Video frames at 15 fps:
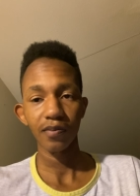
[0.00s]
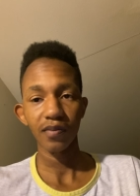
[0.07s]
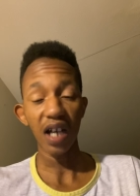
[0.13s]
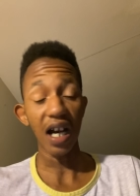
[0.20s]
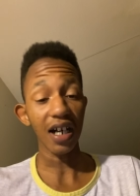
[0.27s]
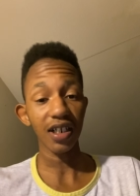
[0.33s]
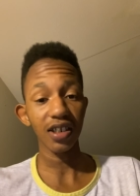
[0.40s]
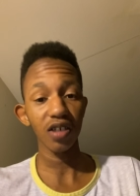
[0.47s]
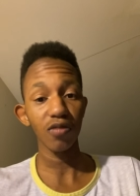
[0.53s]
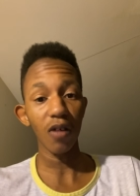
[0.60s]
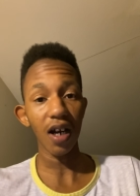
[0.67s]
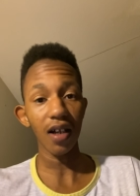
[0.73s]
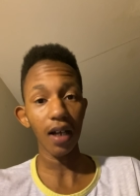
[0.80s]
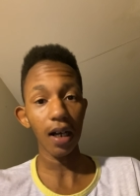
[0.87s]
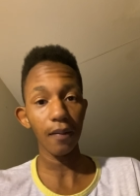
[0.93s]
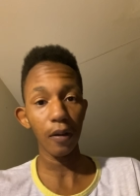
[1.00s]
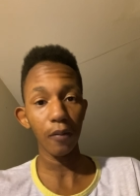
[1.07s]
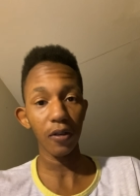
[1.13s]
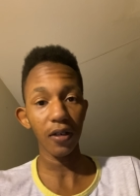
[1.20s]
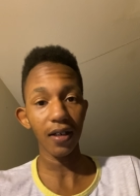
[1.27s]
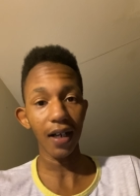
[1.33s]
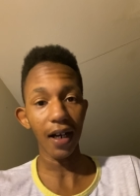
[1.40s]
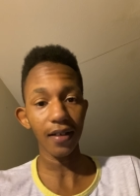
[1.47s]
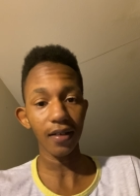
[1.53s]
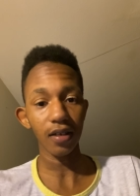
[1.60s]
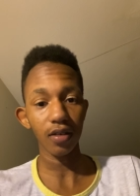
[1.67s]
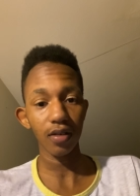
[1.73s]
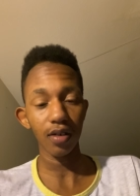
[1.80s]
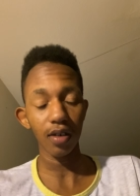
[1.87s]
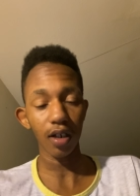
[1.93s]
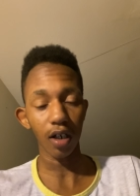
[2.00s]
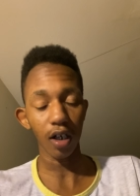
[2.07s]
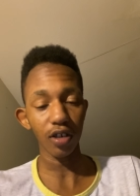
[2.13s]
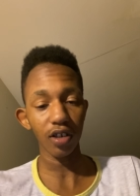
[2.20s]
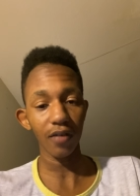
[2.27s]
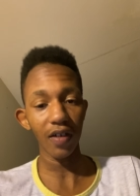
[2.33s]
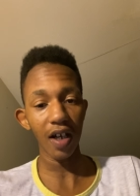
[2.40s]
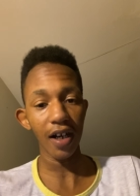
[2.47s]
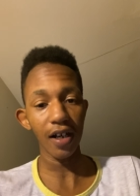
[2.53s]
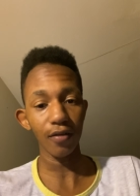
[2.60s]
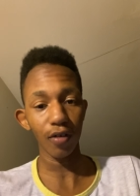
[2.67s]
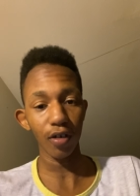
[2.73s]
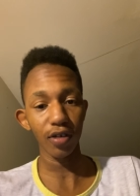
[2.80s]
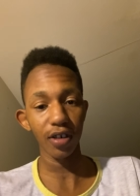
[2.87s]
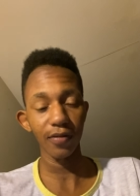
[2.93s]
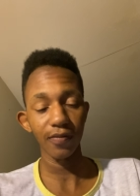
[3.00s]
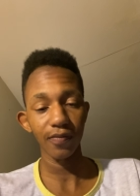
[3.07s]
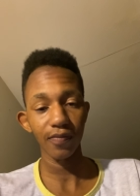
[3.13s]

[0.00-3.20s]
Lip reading: I can see why a lot of people didn't like The Curse of La Llorona,